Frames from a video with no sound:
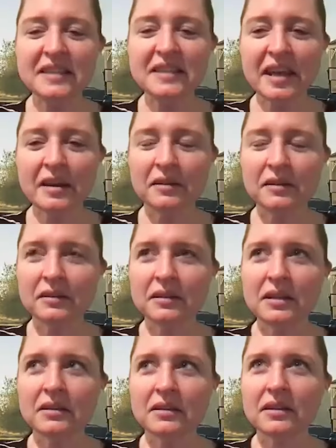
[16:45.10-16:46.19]
they say that in
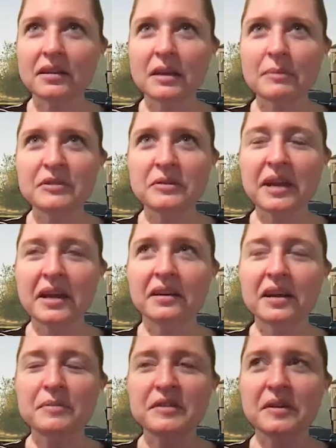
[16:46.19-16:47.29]
either the episode nine
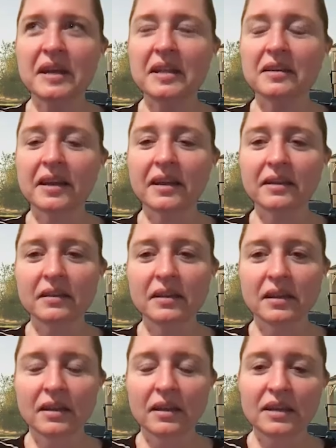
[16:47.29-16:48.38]
or episode eight? They're like,
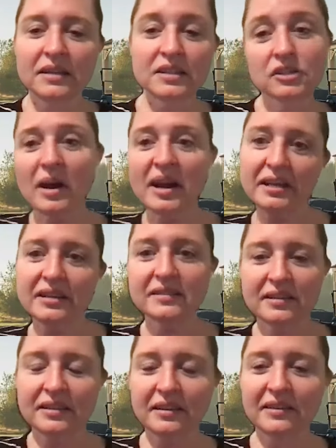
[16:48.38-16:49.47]
it's the
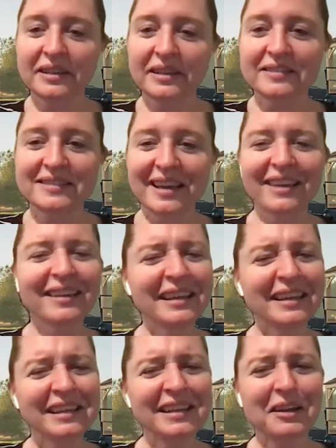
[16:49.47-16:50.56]
20s, you know. And I was like,
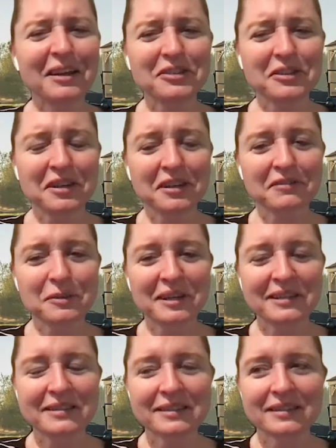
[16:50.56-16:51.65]
an alternative 20.